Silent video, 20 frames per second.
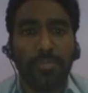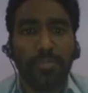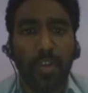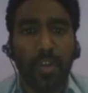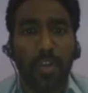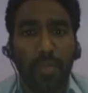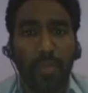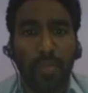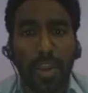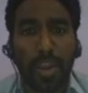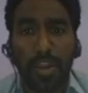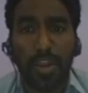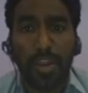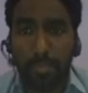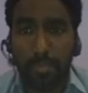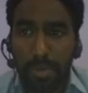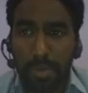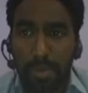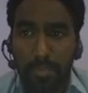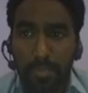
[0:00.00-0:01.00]
very
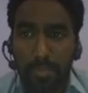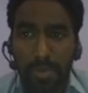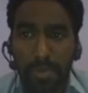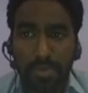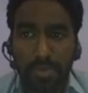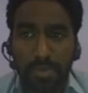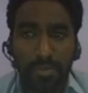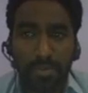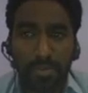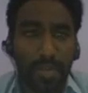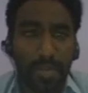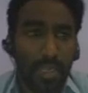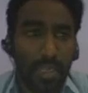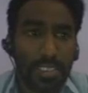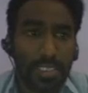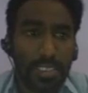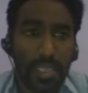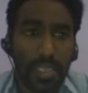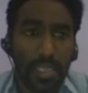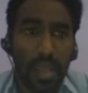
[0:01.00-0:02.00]
lumpy demands that
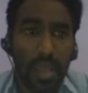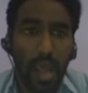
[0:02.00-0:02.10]
is